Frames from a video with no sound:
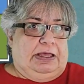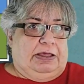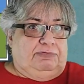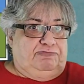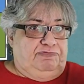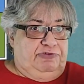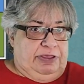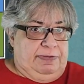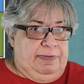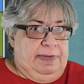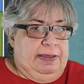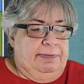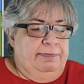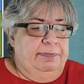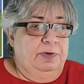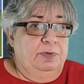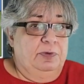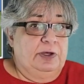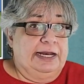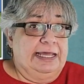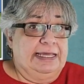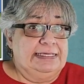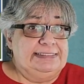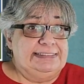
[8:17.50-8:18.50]
remember
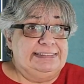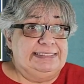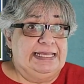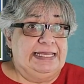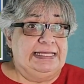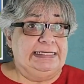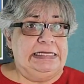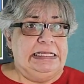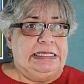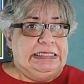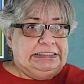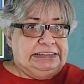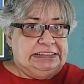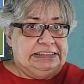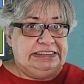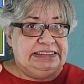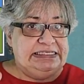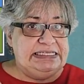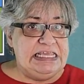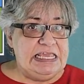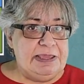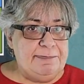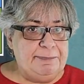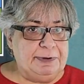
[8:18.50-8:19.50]
what I said? The
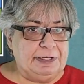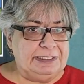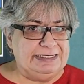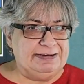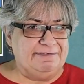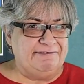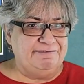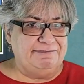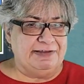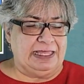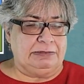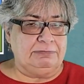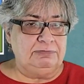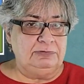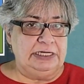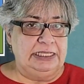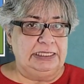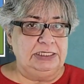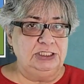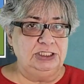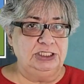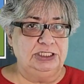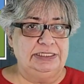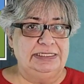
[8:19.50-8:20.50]
deeper the
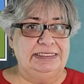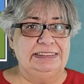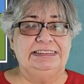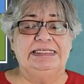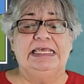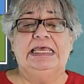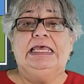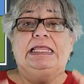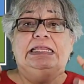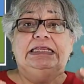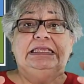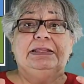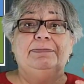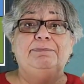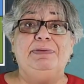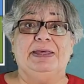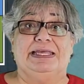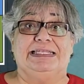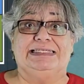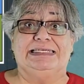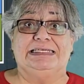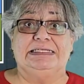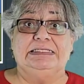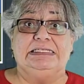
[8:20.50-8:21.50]
foundation is, the
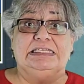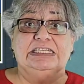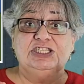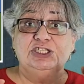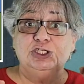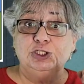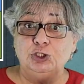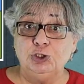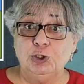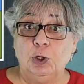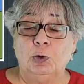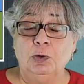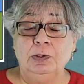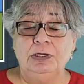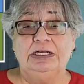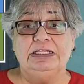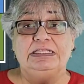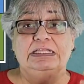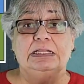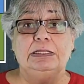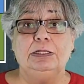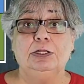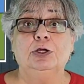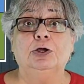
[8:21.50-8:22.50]
better, the stronger
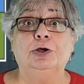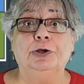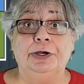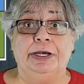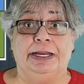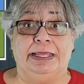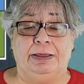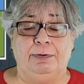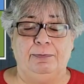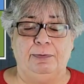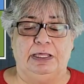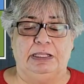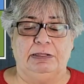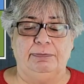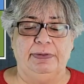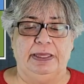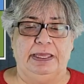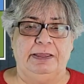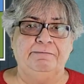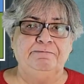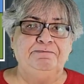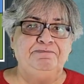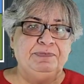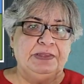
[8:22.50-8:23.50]
the learning will
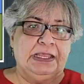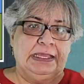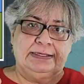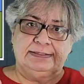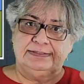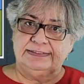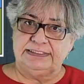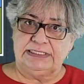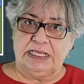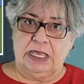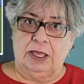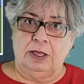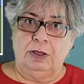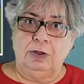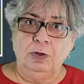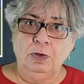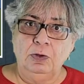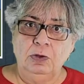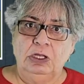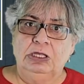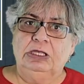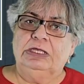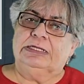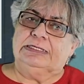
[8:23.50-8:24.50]
be.
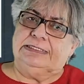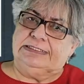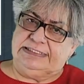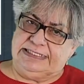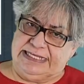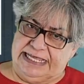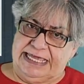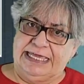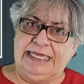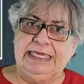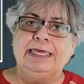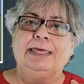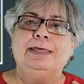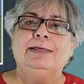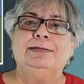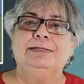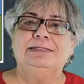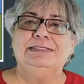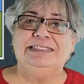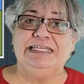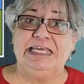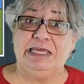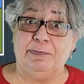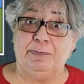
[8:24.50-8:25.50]
So dig
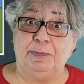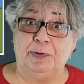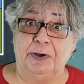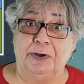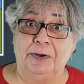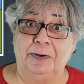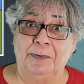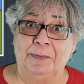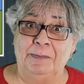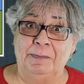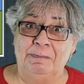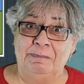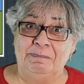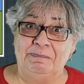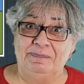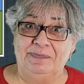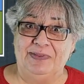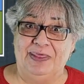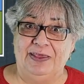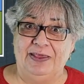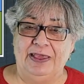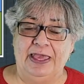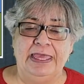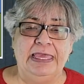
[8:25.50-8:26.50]
deeper.
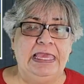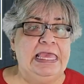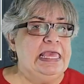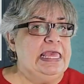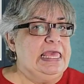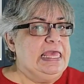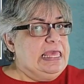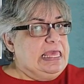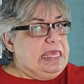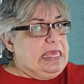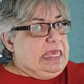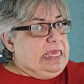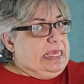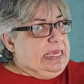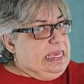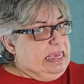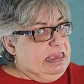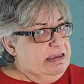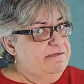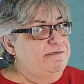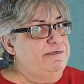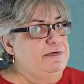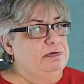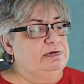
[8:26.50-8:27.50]
Okay?
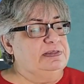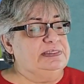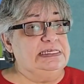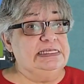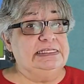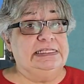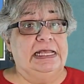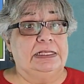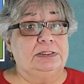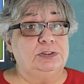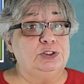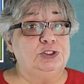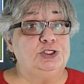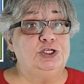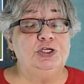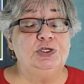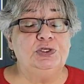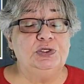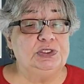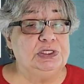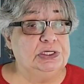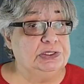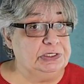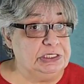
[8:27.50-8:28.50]
If you see that
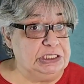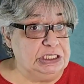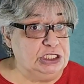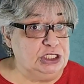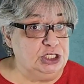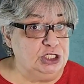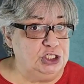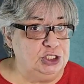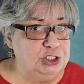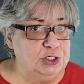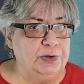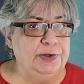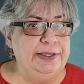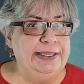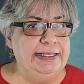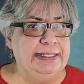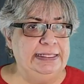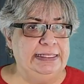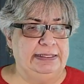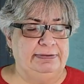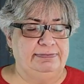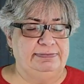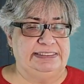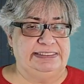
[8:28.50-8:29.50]
students are enjoying
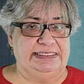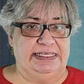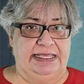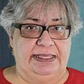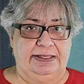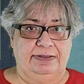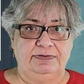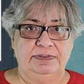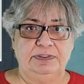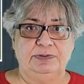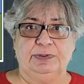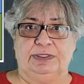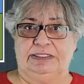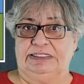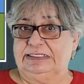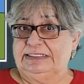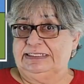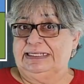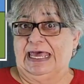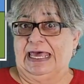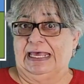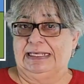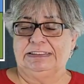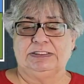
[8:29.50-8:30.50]
themselves with the
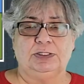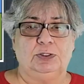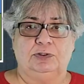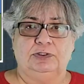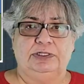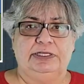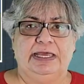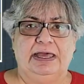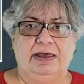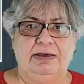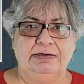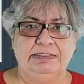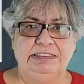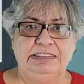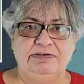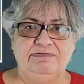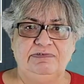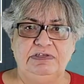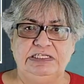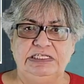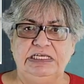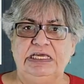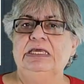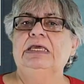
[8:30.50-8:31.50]
task or the
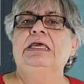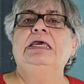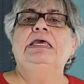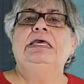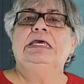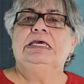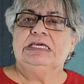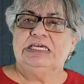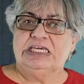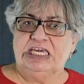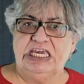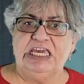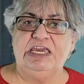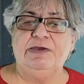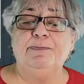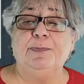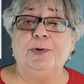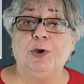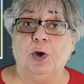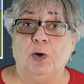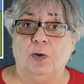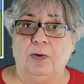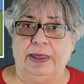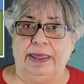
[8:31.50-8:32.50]
activity,
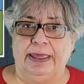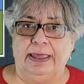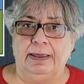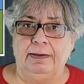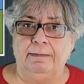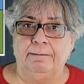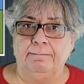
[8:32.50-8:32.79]
keep going.